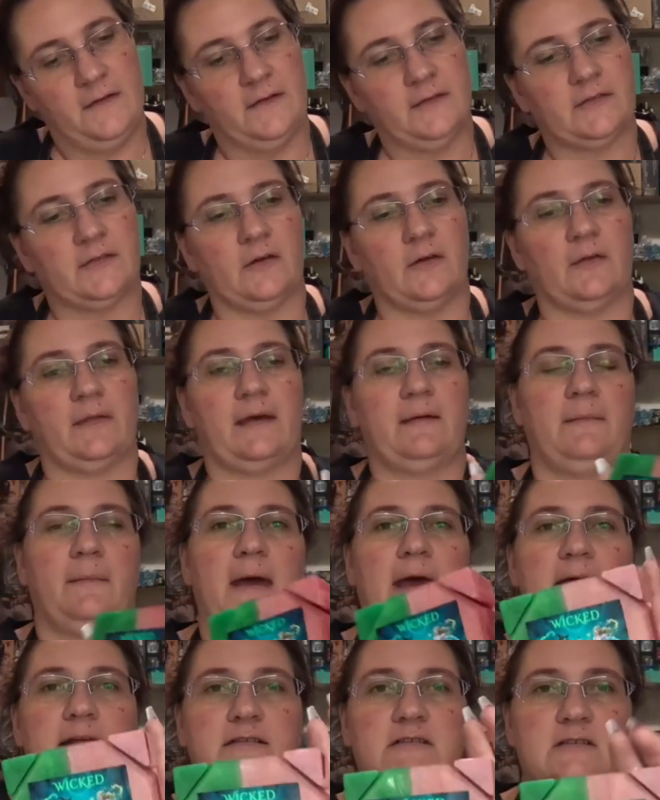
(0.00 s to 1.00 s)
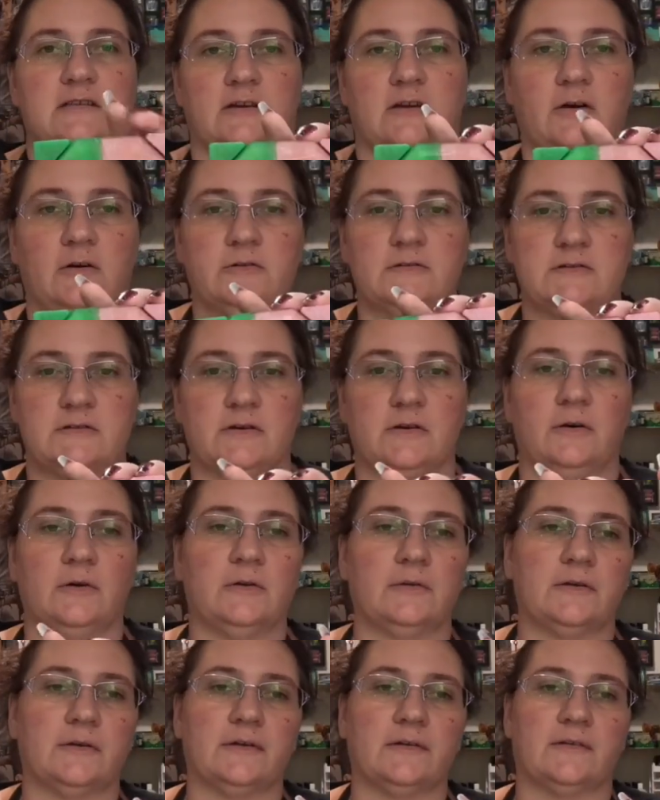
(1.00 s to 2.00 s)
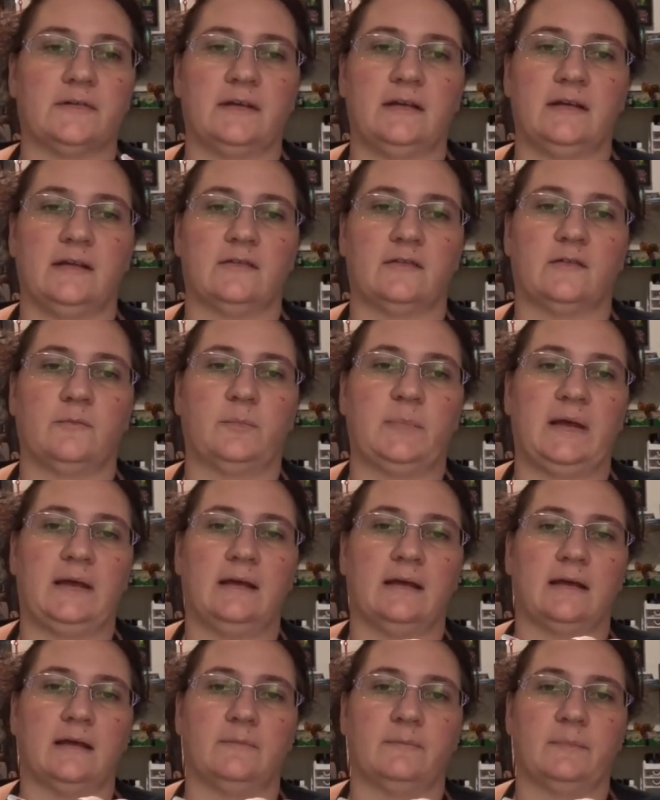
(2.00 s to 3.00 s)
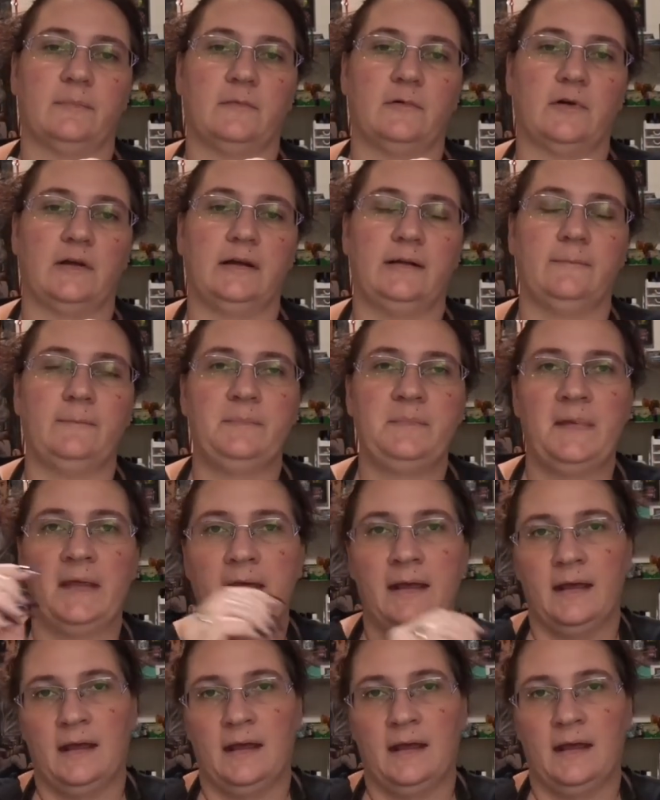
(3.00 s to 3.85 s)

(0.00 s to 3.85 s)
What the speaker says: So they match the coaster holder. See, it's pink and green.